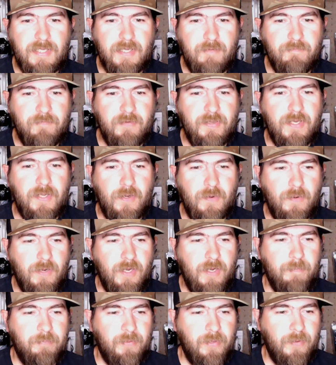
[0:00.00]
video
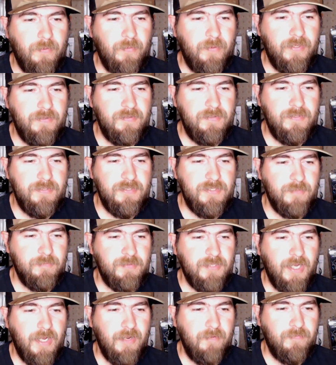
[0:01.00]
uploaded
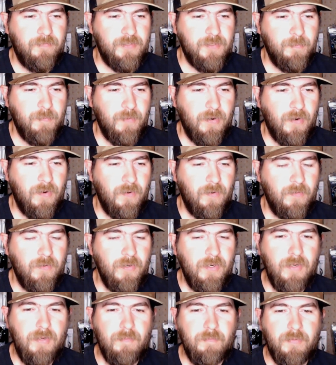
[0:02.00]
sometime for tomorrow,
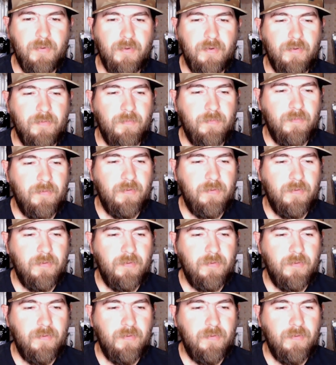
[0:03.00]
but